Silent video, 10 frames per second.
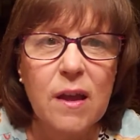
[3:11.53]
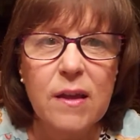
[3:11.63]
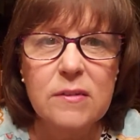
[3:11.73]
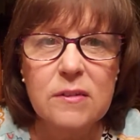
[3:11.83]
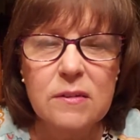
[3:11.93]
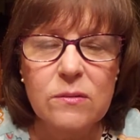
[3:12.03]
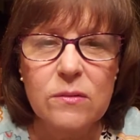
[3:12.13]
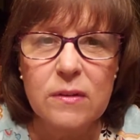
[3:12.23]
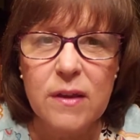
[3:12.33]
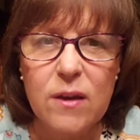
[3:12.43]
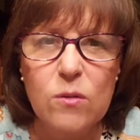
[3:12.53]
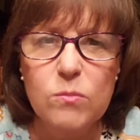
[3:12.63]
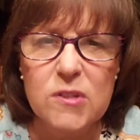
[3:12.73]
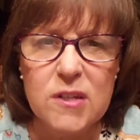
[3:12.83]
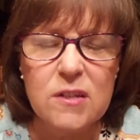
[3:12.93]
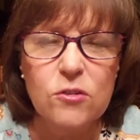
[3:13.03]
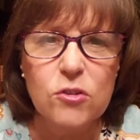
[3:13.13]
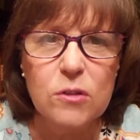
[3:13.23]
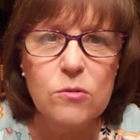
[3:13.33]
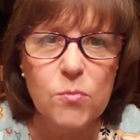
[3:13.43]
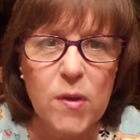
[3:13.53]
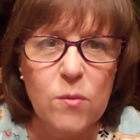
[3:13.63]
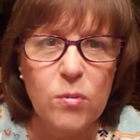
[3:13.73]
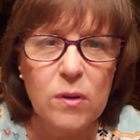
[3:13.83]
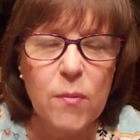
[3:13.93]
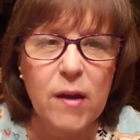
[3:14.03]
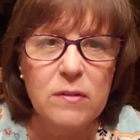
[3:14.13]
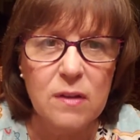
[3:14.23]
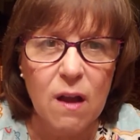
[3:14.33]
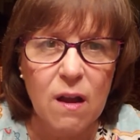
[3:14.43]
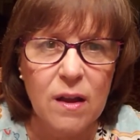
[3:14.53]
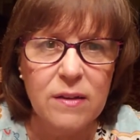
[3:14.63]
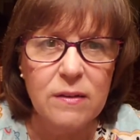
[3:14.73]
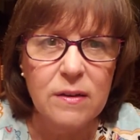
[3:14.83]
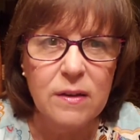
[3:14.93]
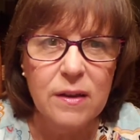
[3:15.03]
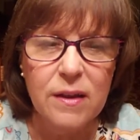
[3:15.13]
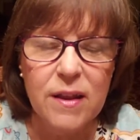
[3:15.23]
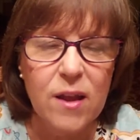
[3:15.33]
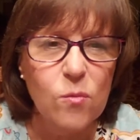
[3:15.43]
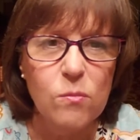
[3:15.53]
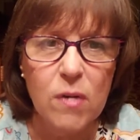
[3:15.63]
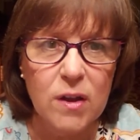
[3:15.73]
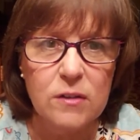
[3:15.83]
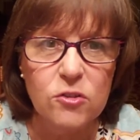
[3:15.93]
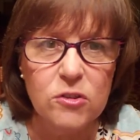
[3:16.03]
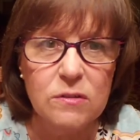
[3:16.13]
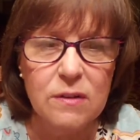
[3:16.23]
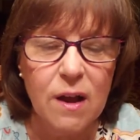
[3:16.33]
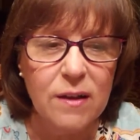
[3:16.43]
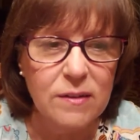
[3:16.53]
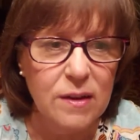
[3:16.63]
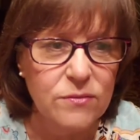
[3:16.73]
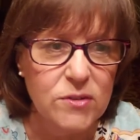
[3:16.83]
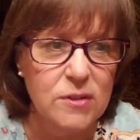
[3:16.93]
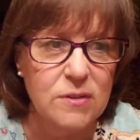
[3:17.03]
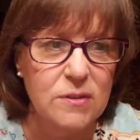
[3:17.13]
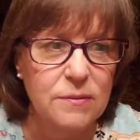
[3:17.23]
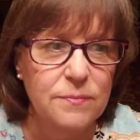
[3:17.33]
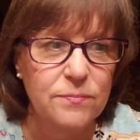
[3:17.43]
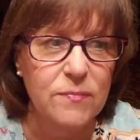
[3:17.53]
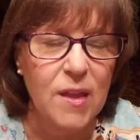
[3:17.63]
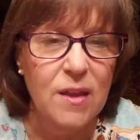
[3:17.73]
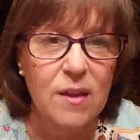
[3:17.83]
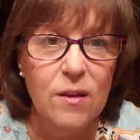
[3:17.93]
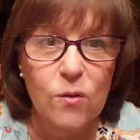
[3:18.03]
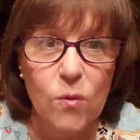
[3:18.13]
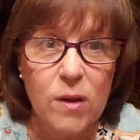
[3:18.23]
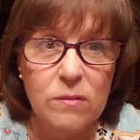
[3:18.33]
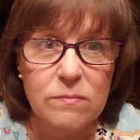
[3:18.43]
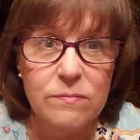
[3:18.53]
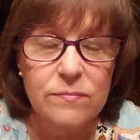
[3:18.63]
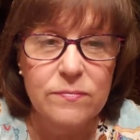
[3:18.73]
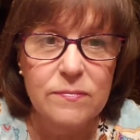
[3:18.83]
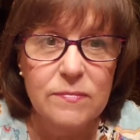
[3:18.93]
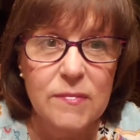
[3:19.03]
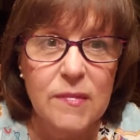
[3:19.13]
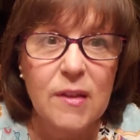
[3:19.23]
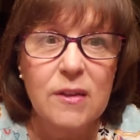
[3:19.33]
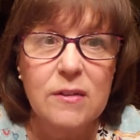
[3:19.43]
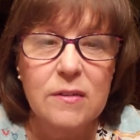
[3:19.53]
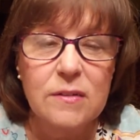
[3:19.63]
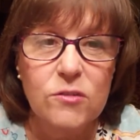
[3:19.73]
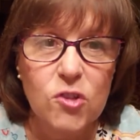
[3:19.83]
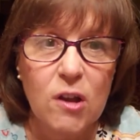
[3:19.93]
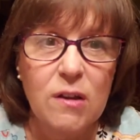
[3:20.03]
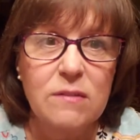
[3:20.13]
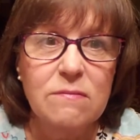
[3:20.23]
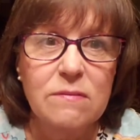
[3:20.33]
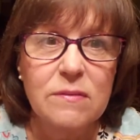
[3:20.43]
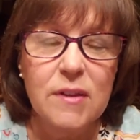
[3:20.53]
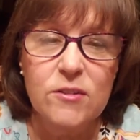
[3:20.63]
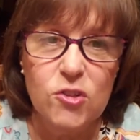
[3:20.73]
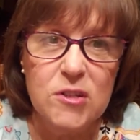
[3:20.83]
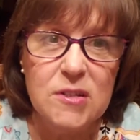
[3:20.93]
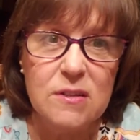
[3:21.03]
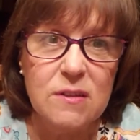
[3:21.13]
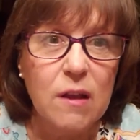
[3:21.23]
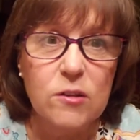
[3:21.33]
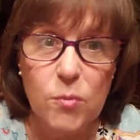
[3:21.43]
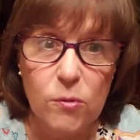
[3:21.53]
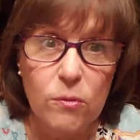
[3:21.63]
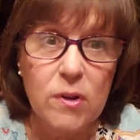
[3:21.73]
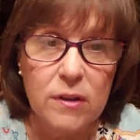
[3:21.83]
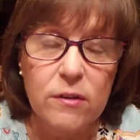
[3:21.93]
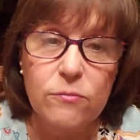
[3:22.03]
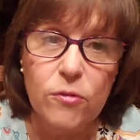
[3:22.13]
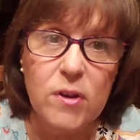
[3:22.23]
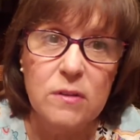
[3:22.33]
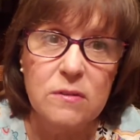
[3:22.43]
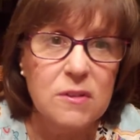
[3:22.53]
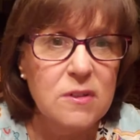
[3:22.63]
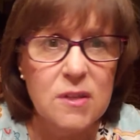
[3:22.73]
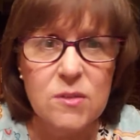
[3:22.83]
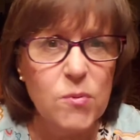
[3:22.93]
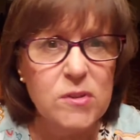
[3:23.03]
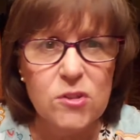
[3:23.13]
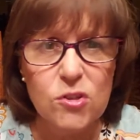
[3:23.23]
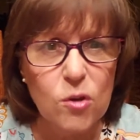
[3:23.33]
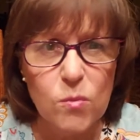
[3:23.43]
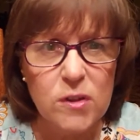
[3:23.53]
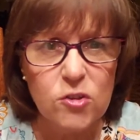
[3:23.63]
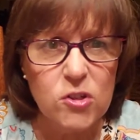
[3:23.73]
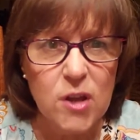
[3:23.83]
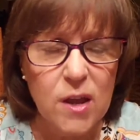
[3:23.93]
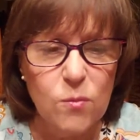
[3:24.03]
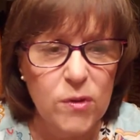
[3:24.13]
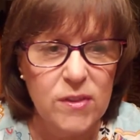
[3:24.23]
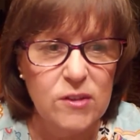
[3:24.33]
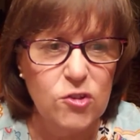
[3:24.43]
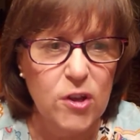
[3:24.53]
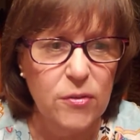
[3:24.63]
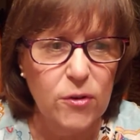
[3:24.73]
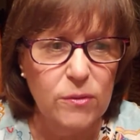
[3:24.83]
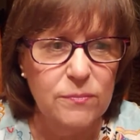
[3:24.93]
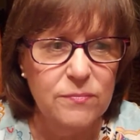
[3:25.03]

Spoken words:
and to help teach those people about God and how much God loves us. Well, John and Jesus got to be really good friends because they spent so much time with each other.